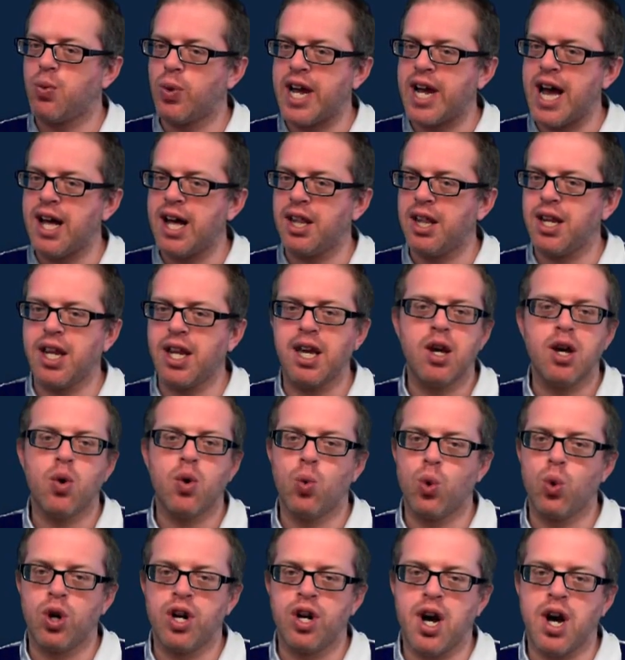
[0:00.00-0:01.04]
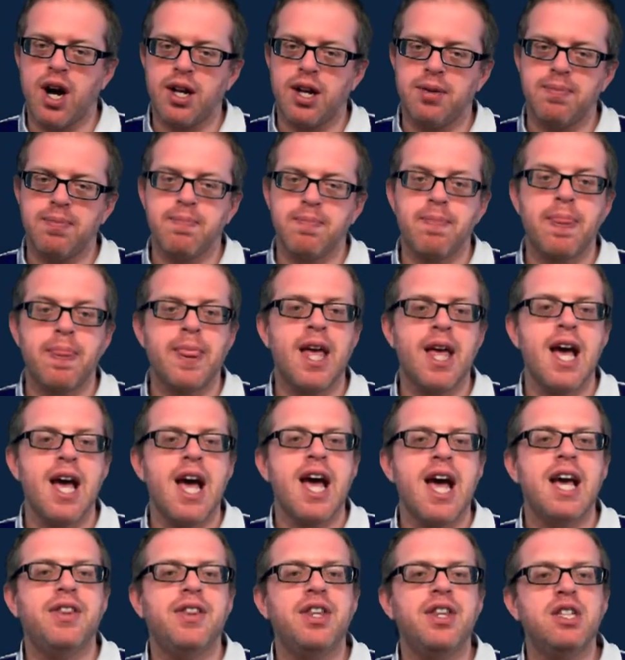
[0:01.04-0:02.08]
reality, we're not.
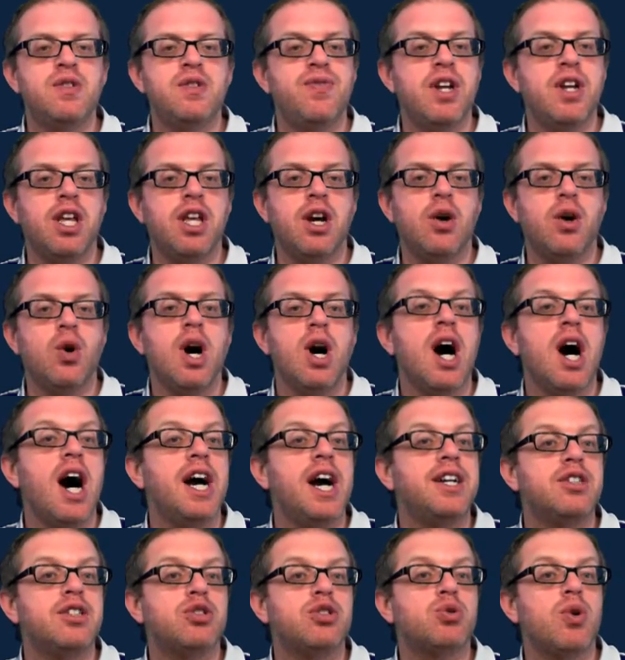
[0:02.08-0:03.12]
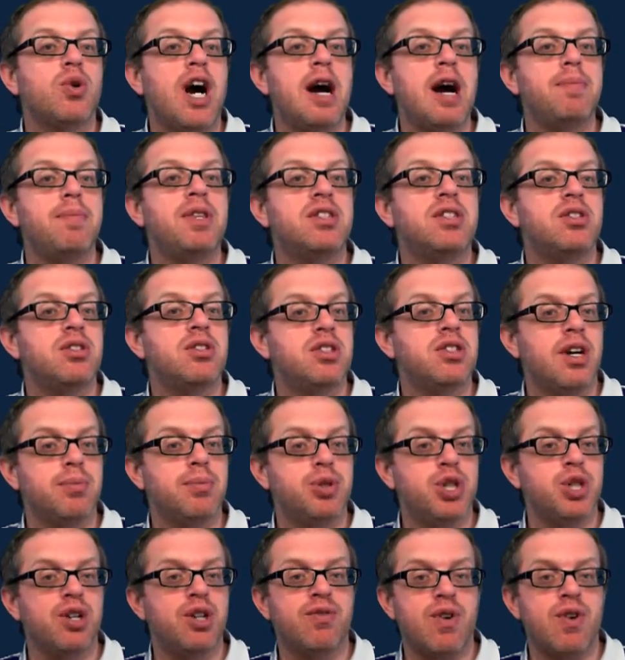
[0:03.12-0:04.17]
In this video, I describe this
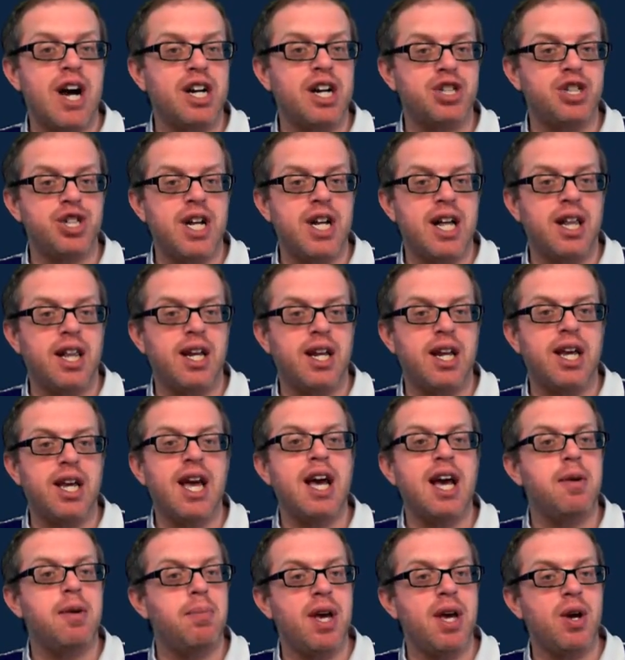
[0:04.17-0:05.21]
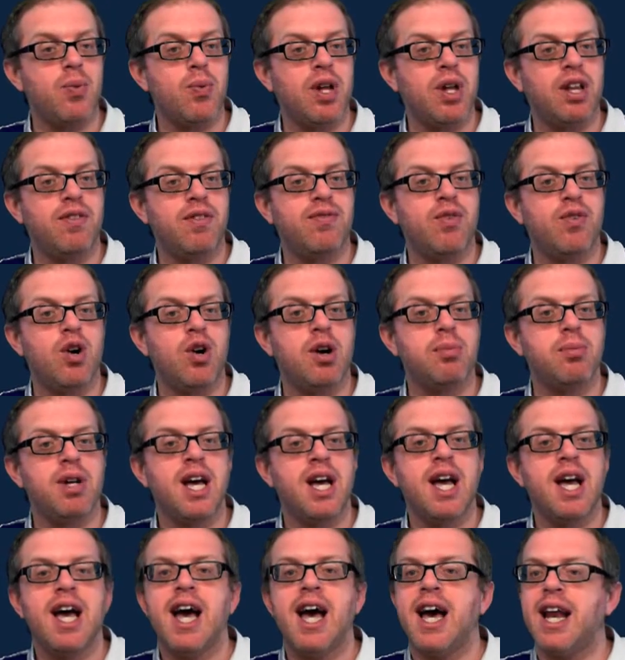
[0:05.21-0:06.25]
assumption of rationality and being well-informed,
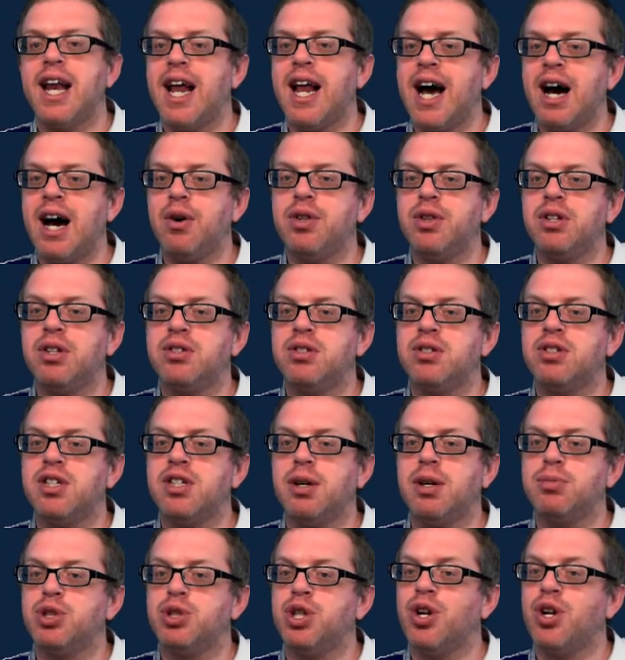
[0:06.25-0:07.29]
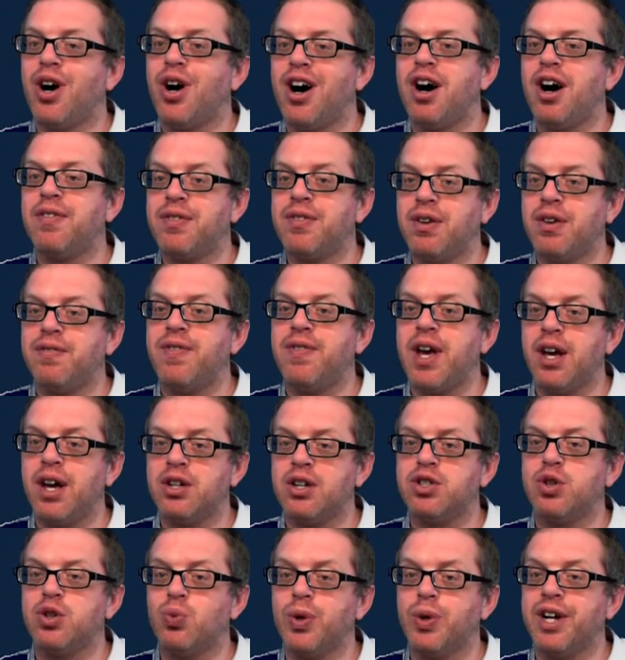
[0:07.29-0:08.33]
and how this assumption often
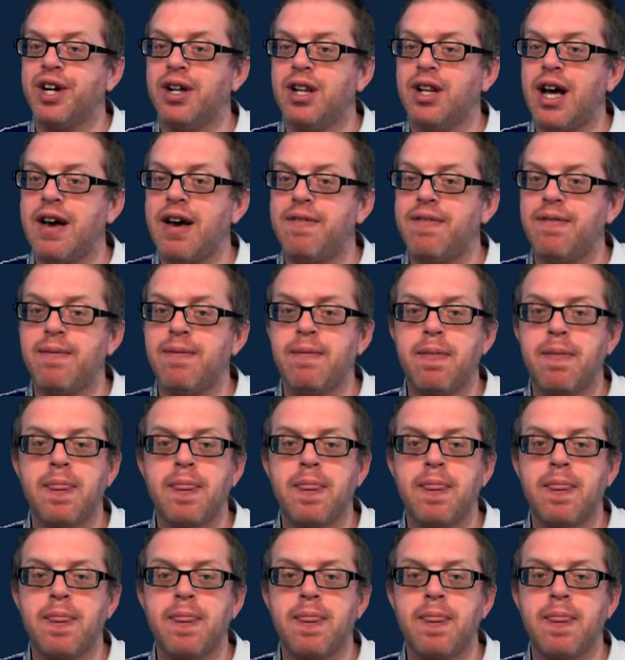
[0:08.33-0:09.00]
fails in real life.